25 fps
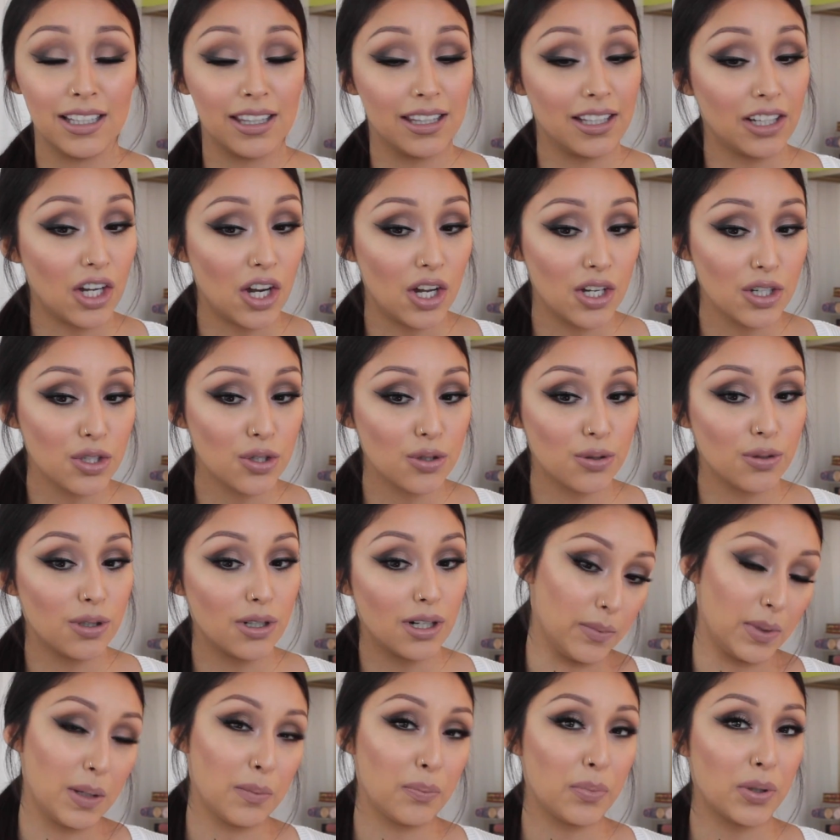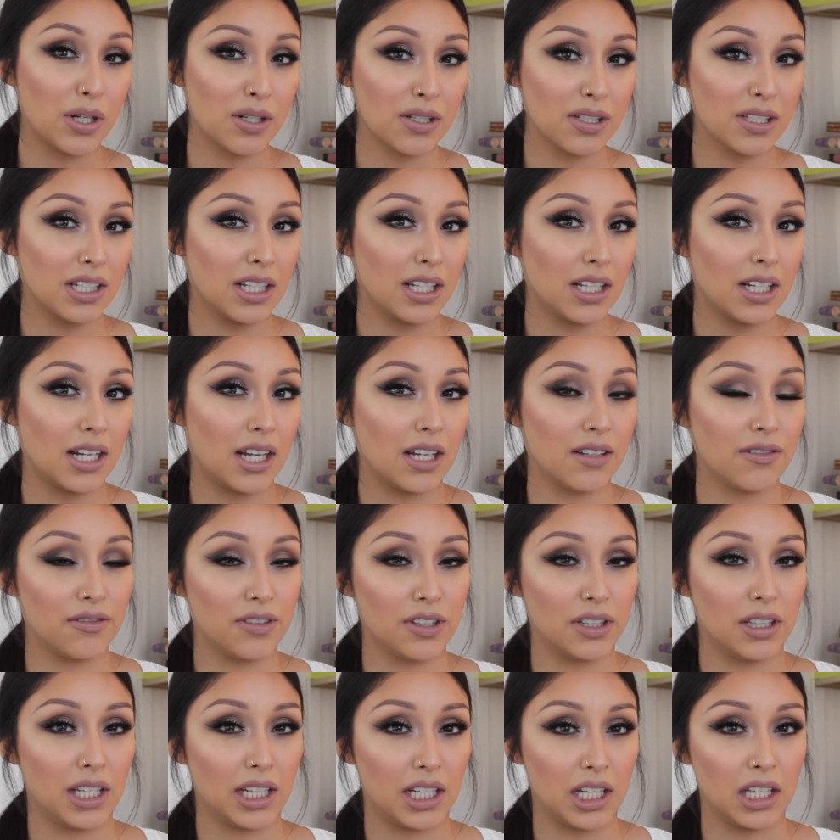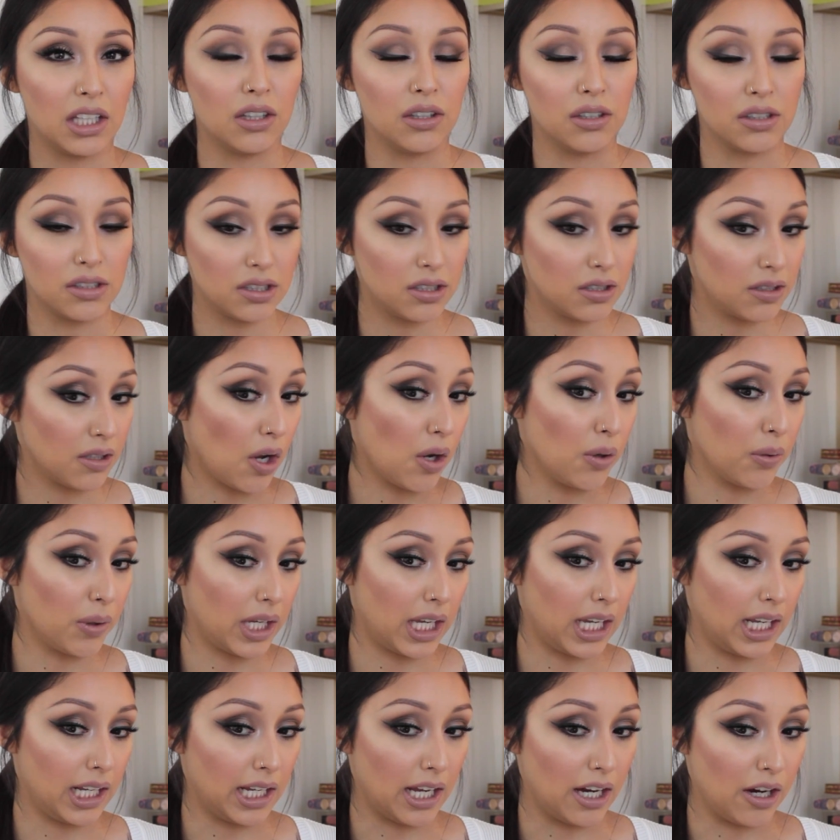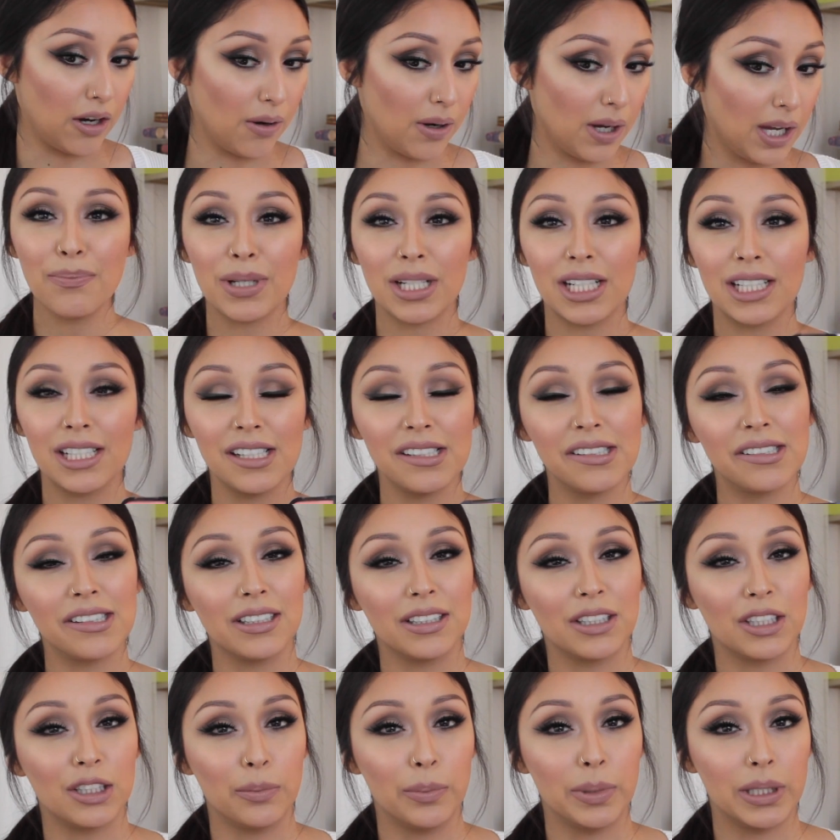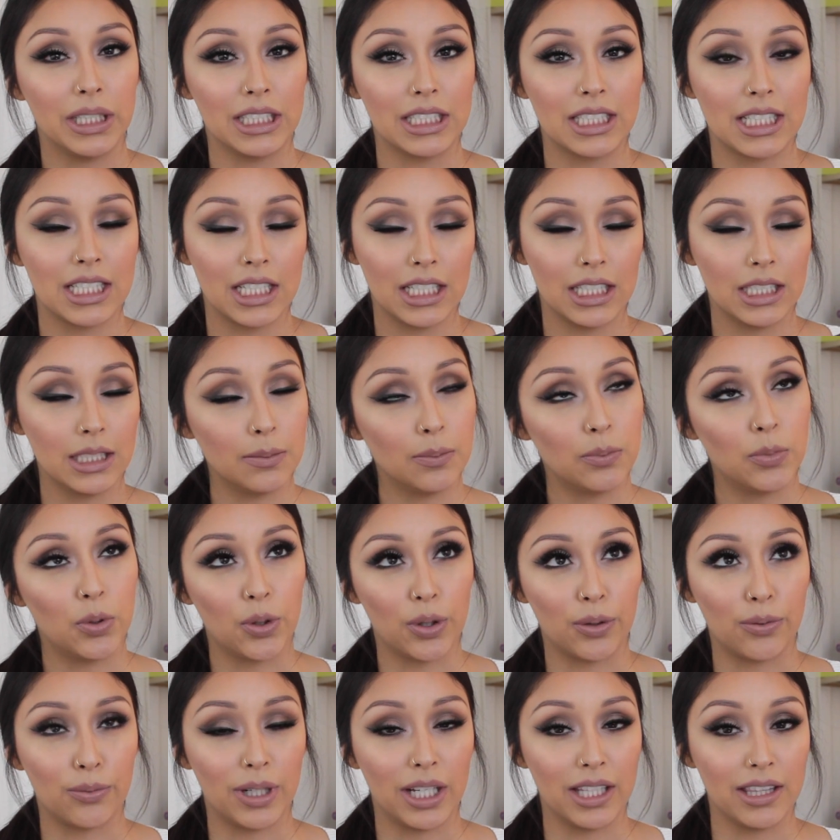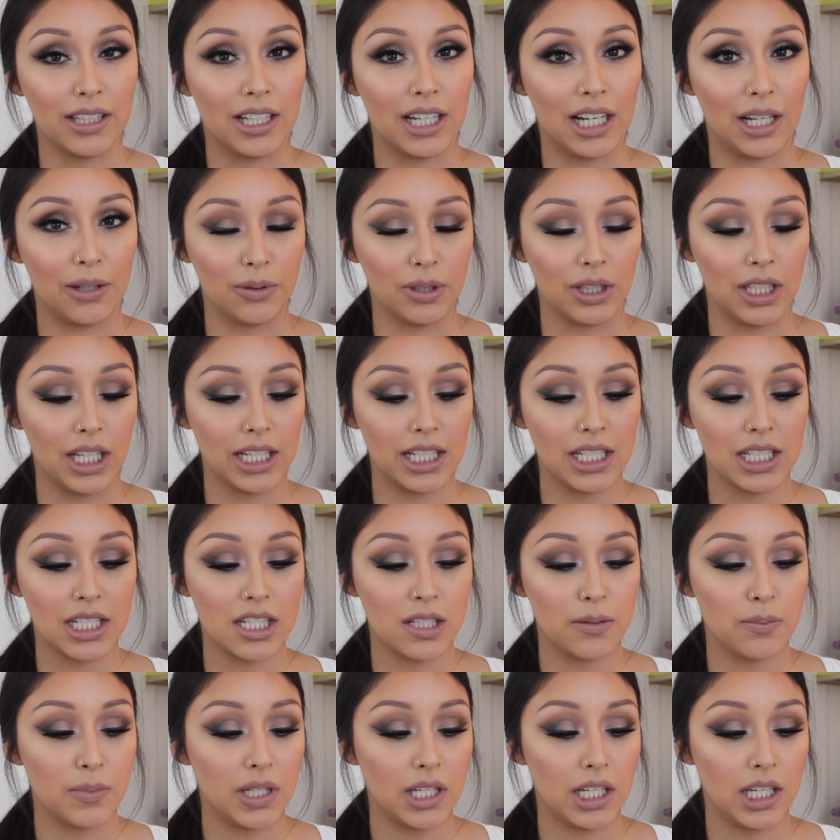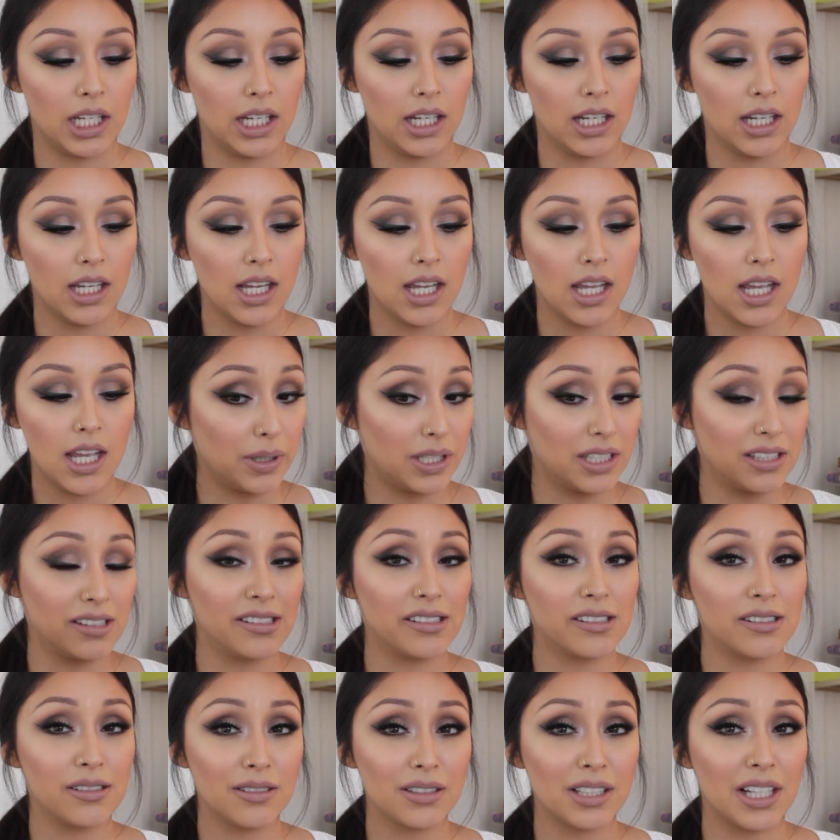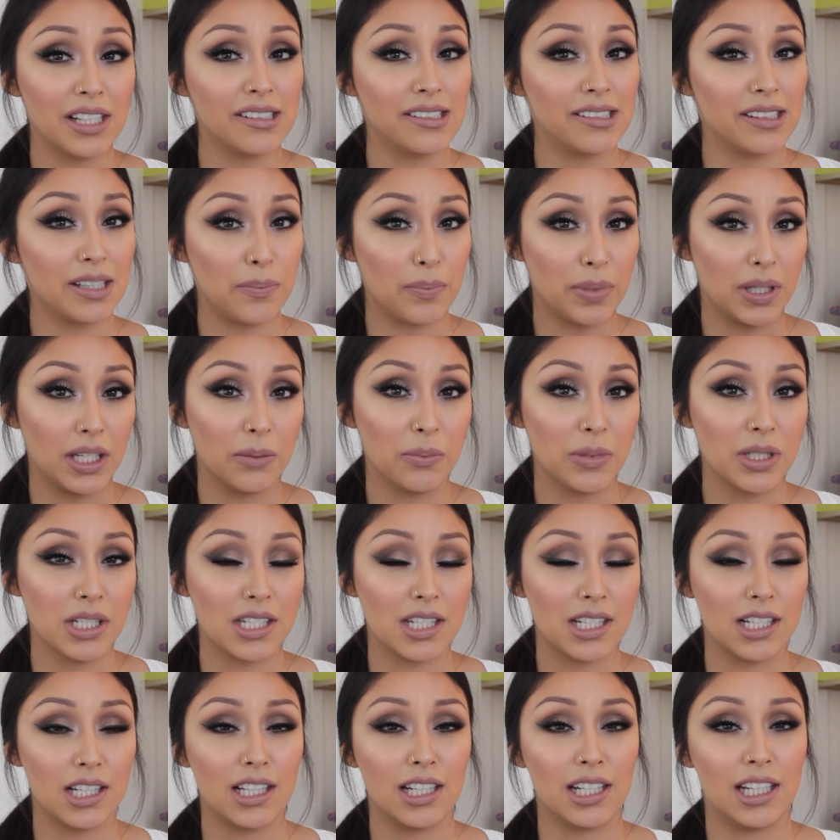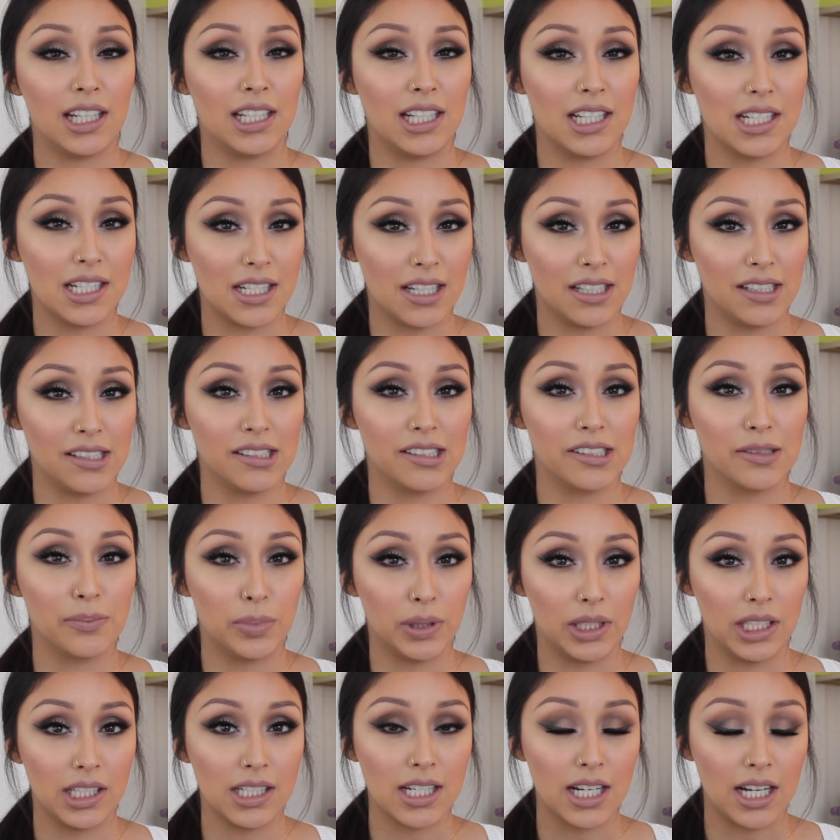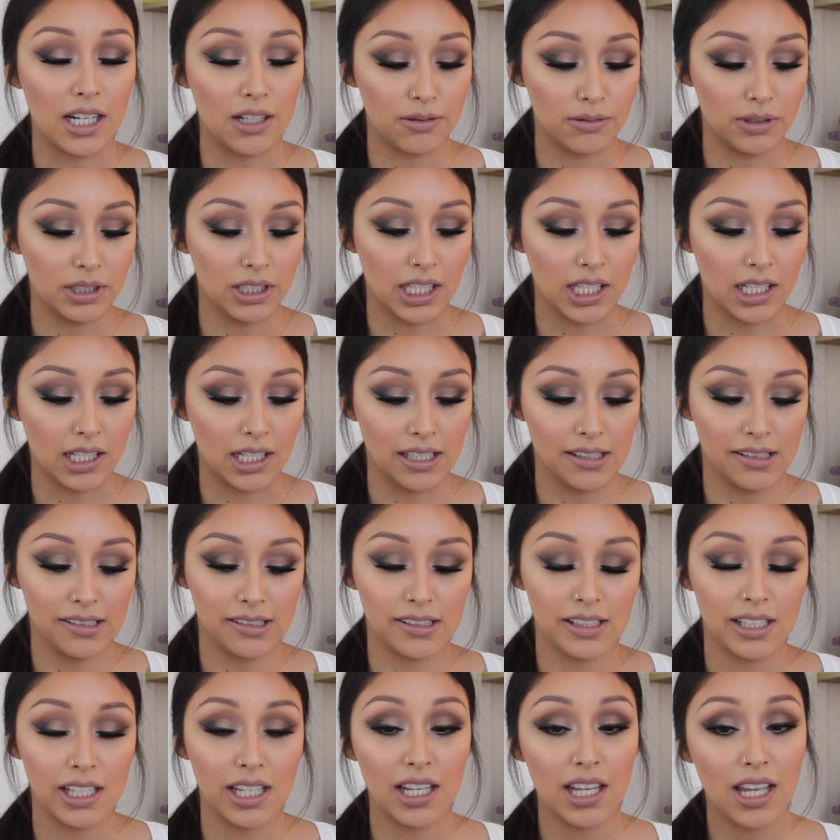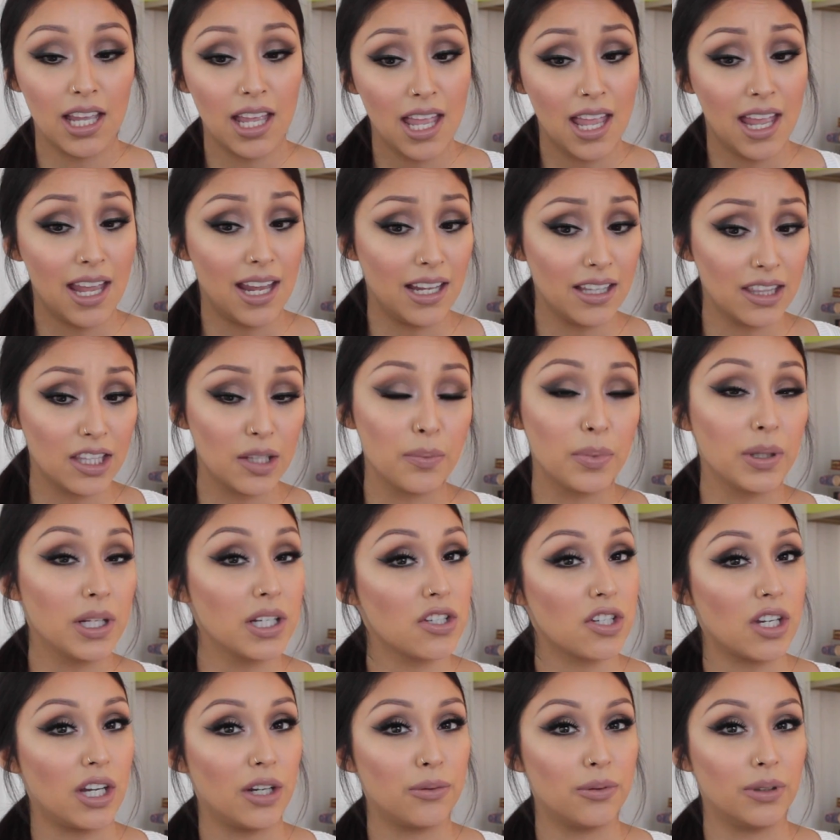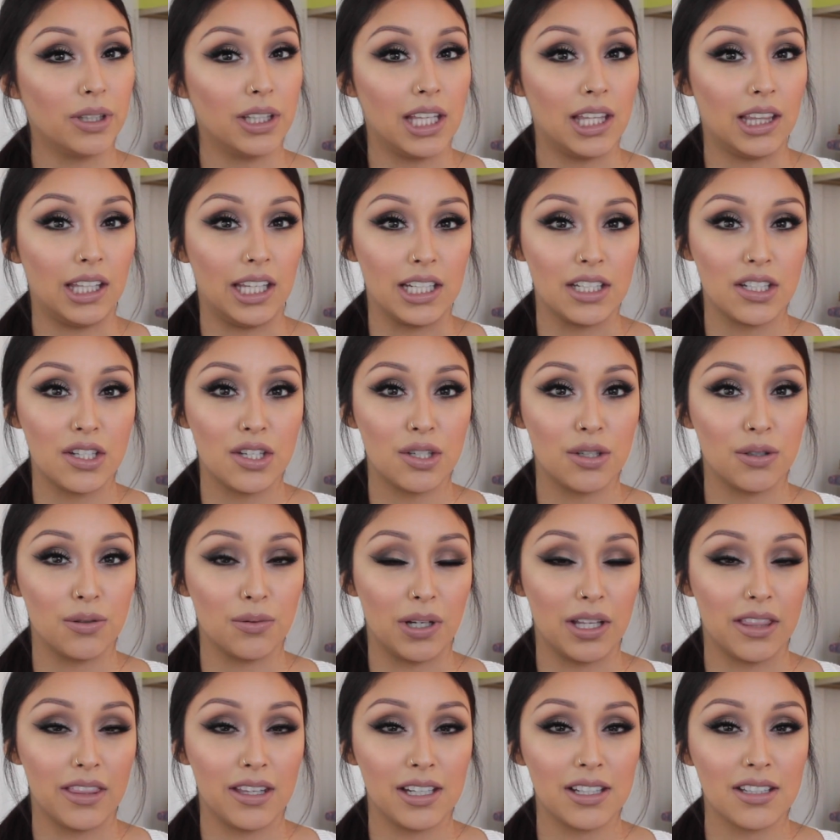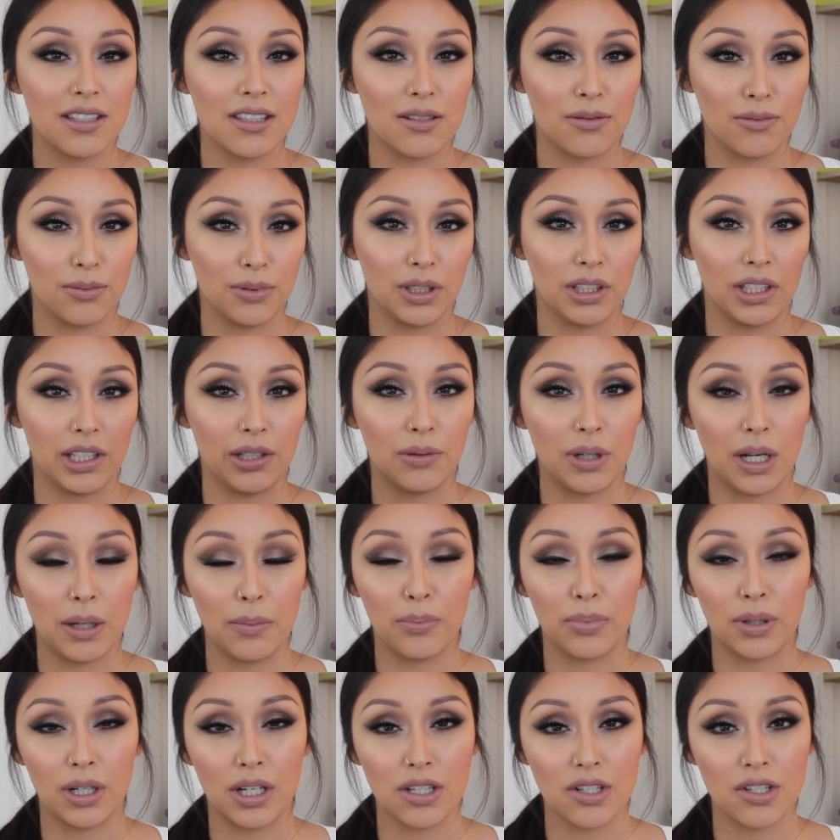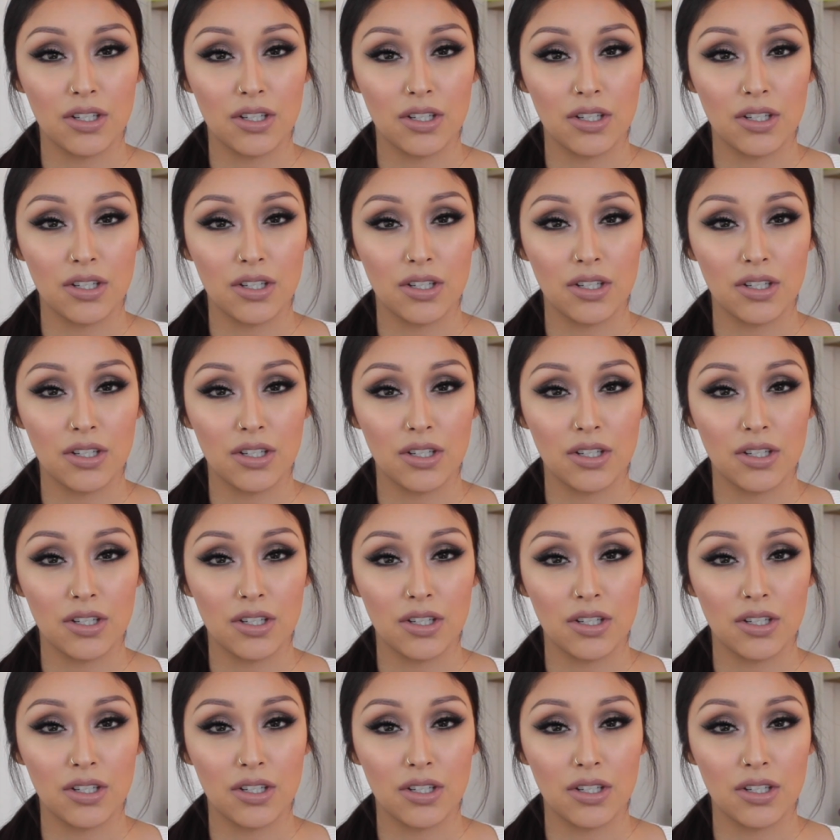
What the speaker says: the contour in person, I feel like it looks okay now, but it is a little bit more red than I would like it to be. But it's still nicely pigmented, and it does blend out really nicely. And the blush I really like too. I think it's a really great